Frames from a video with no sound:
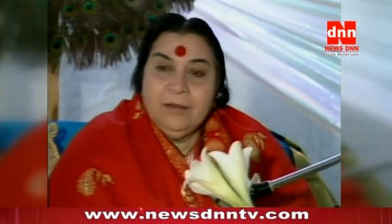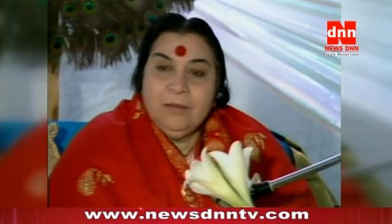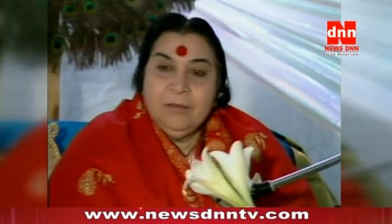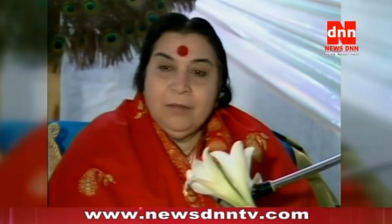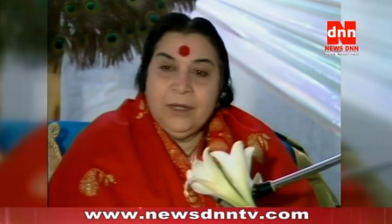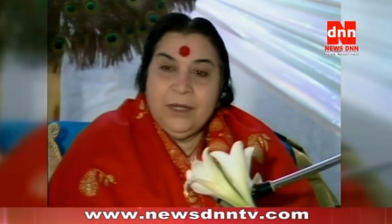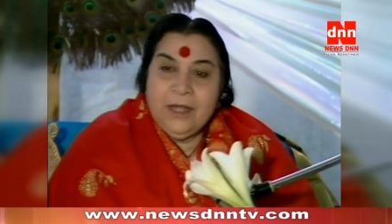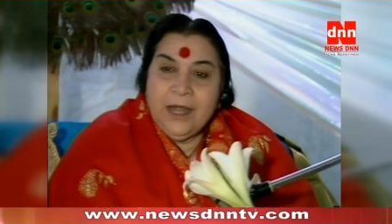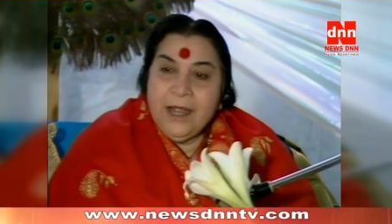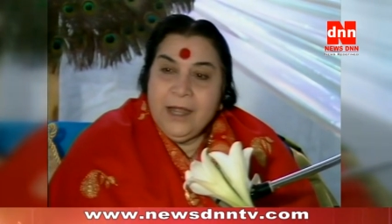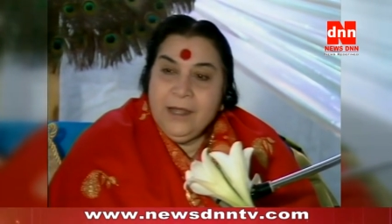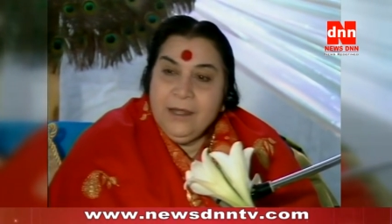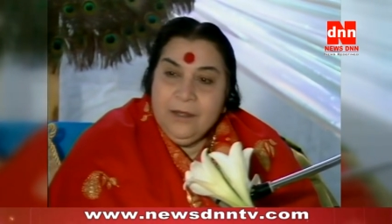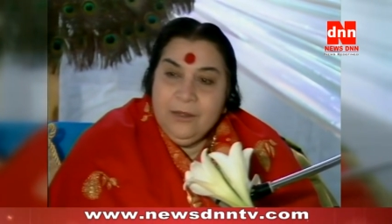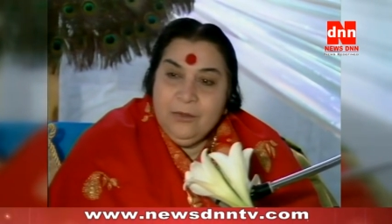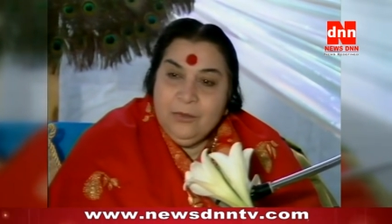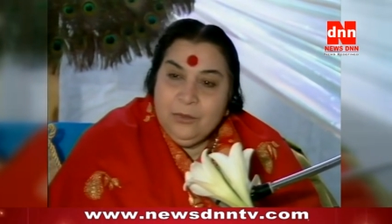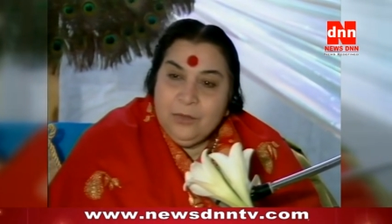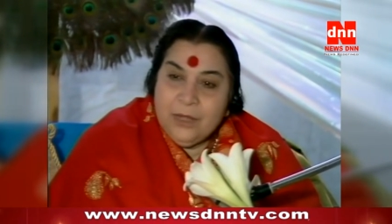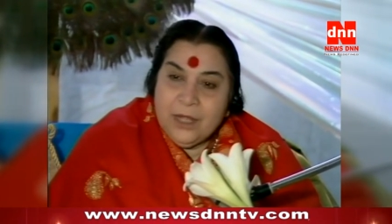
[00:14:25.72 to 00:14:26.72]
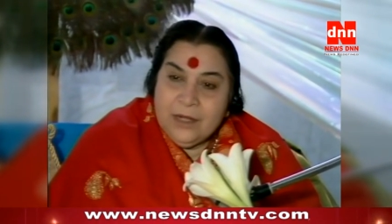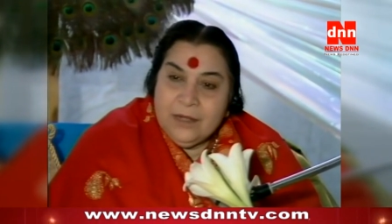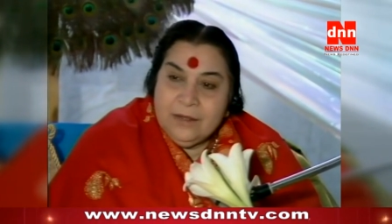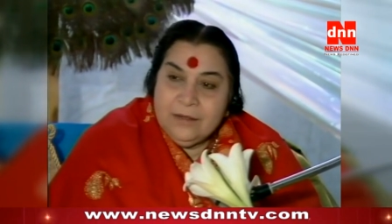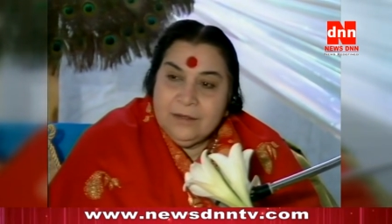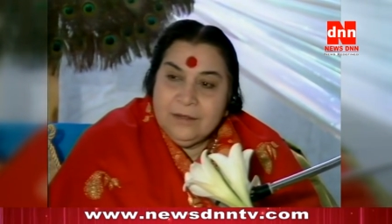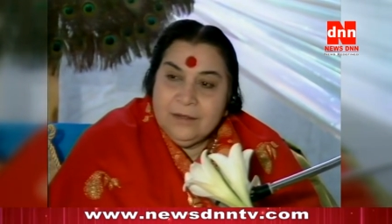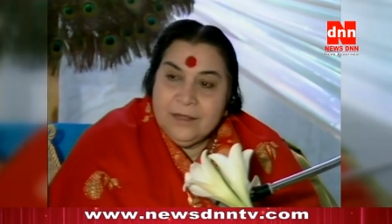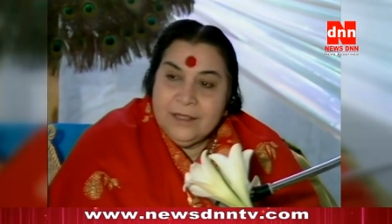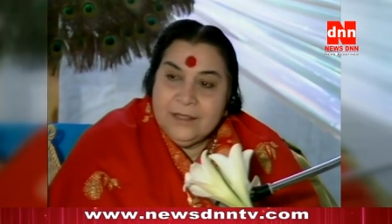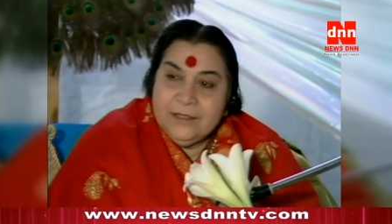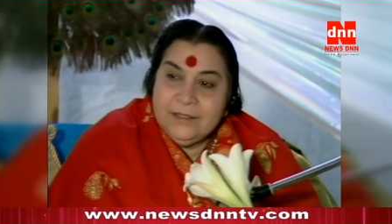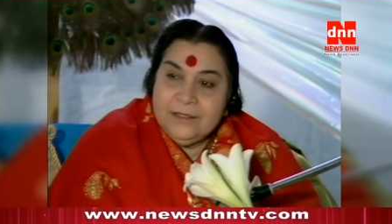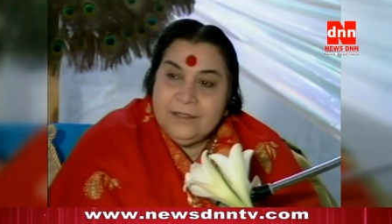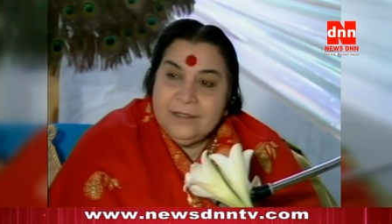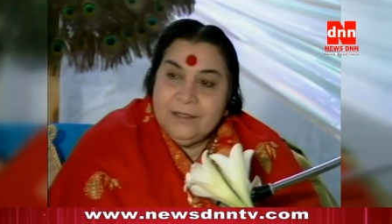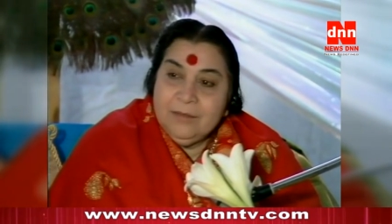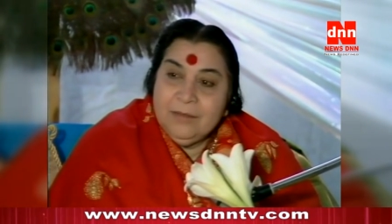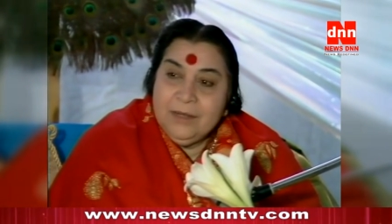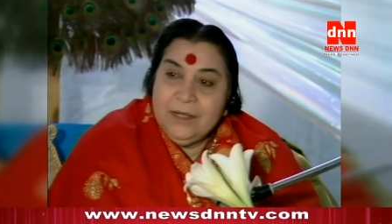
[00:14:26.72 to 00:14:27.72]
But I didn't do that. I
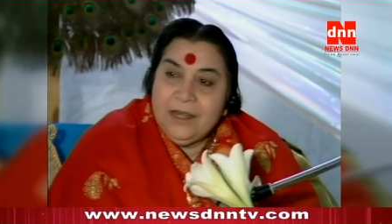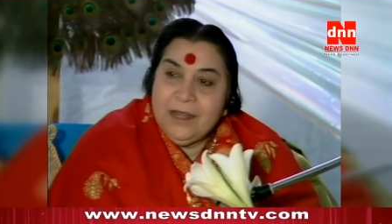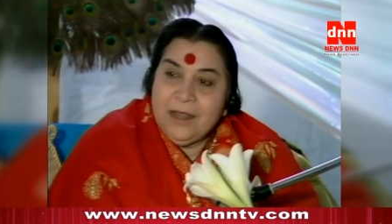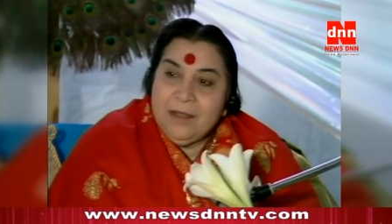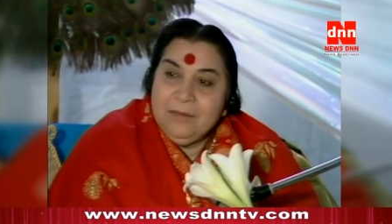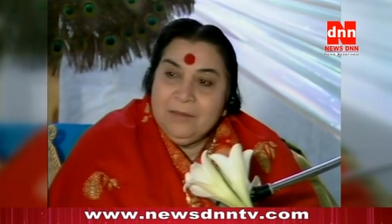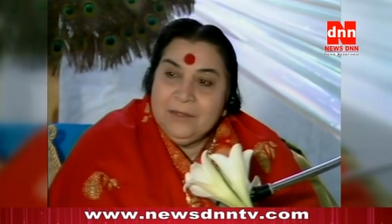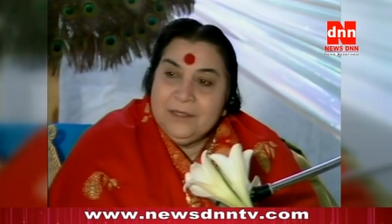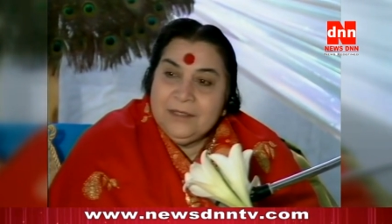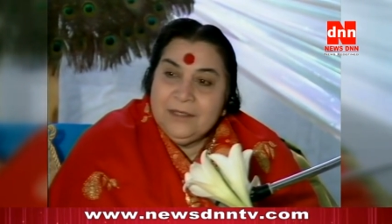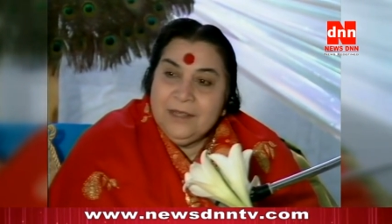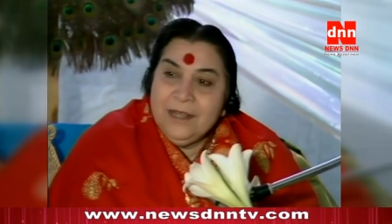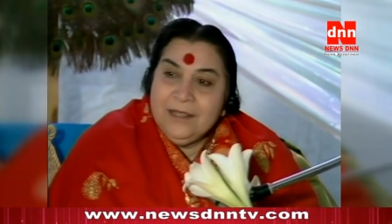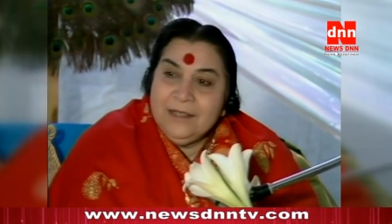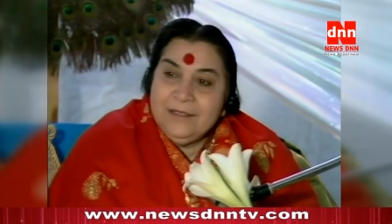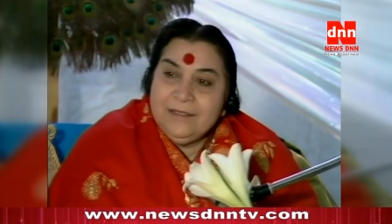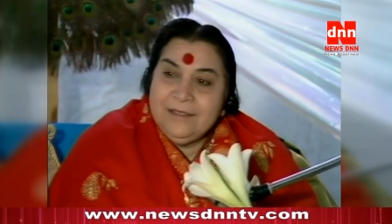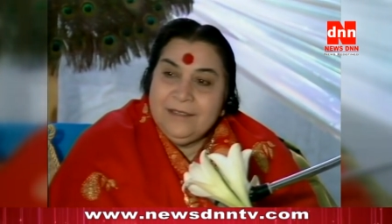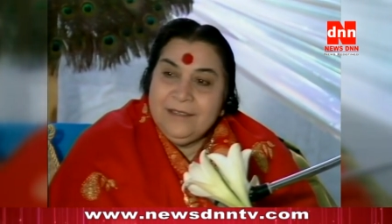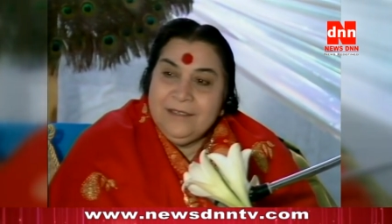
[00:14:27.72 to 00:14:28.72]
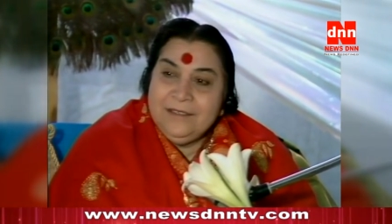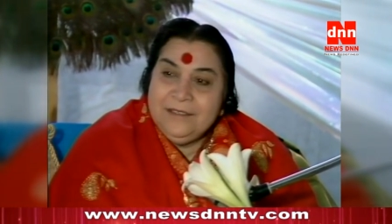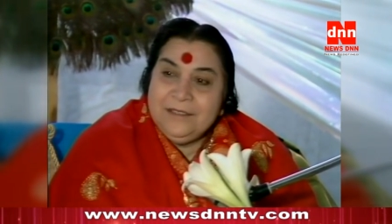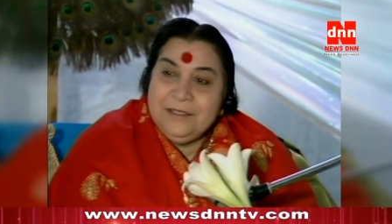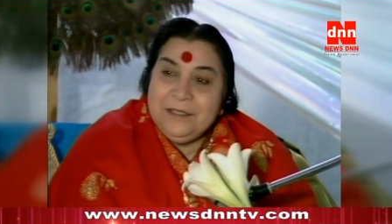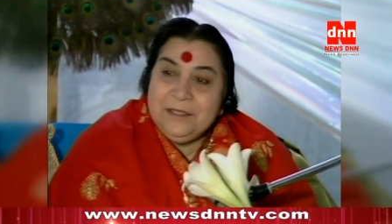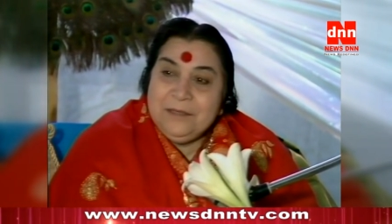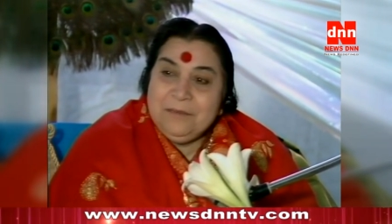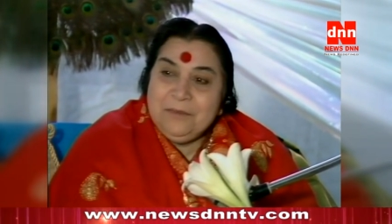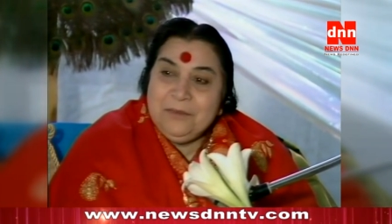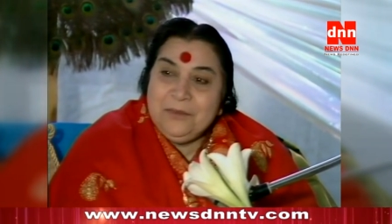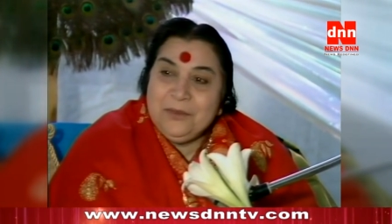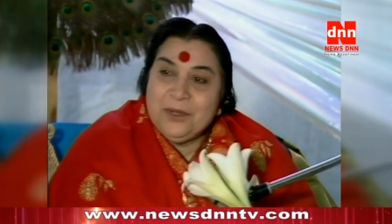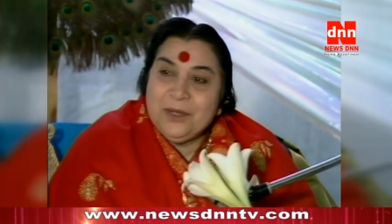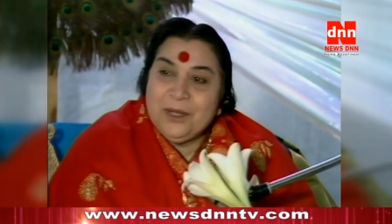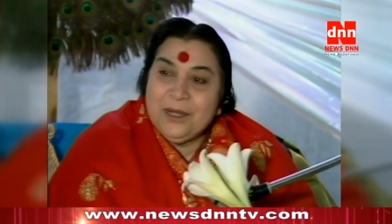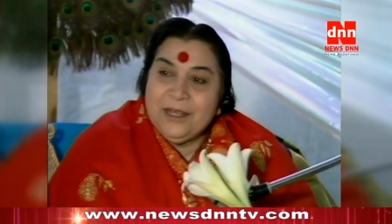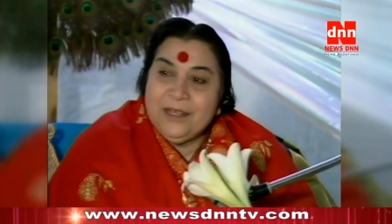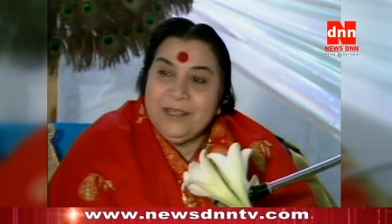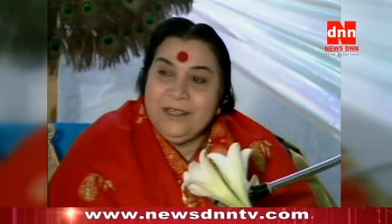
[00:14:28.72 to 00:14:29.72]
said, summertime is a nice thing, cheap you
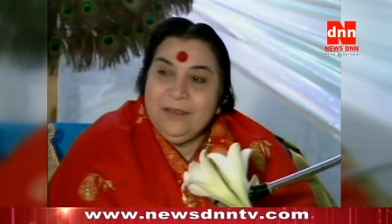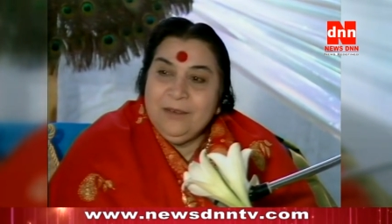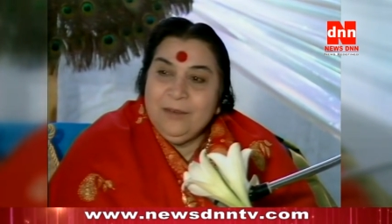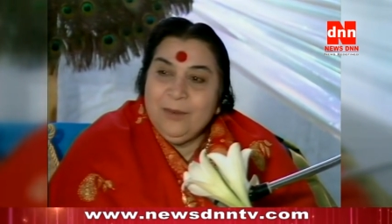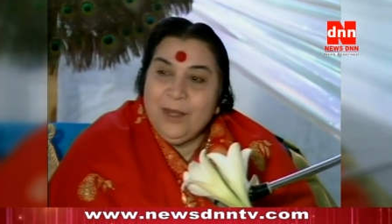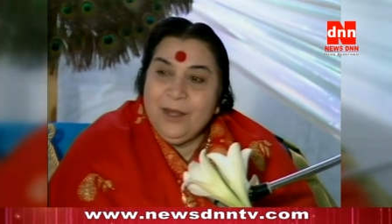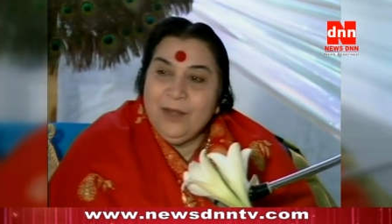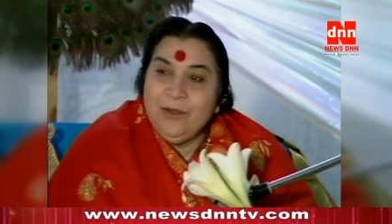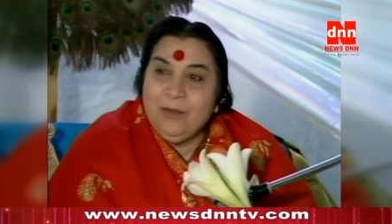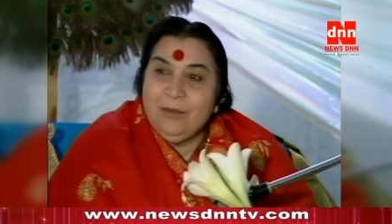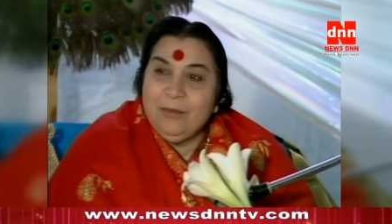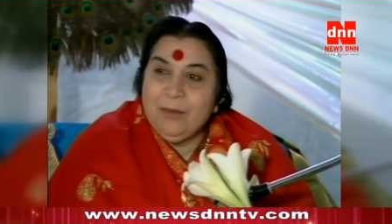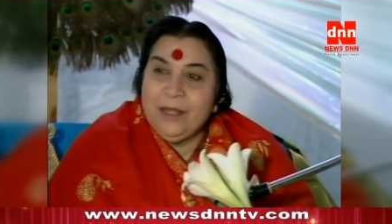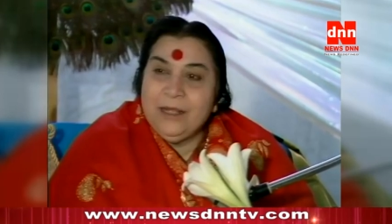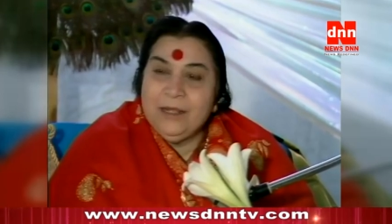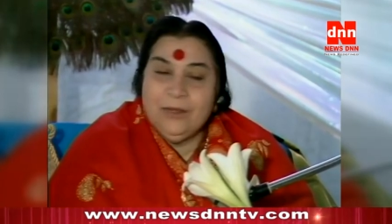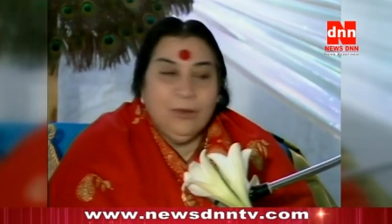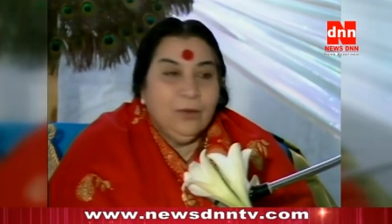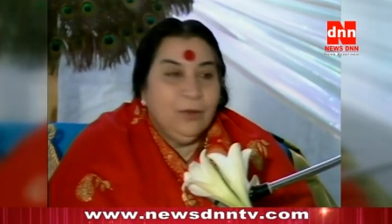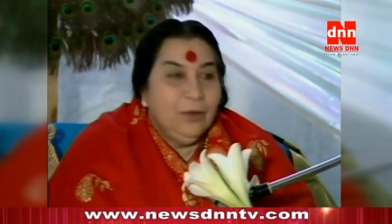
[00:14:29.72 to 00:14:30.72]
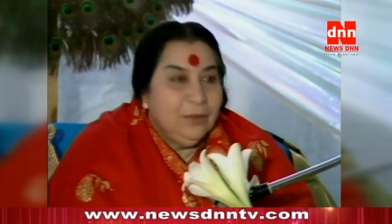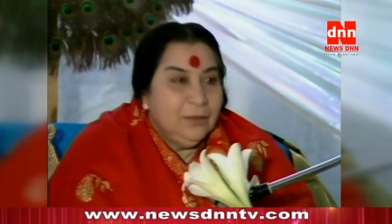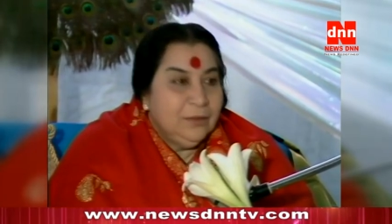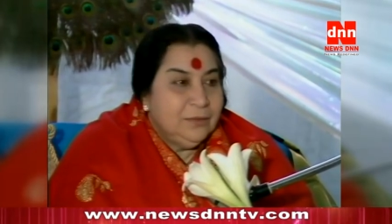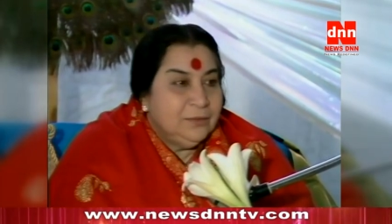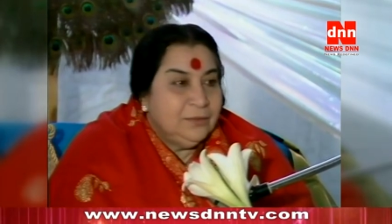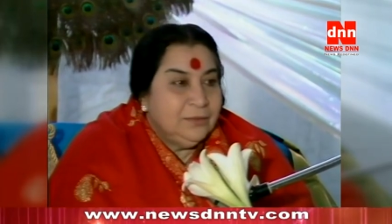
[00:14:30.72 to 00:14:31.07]
are getting, why not buy the whole?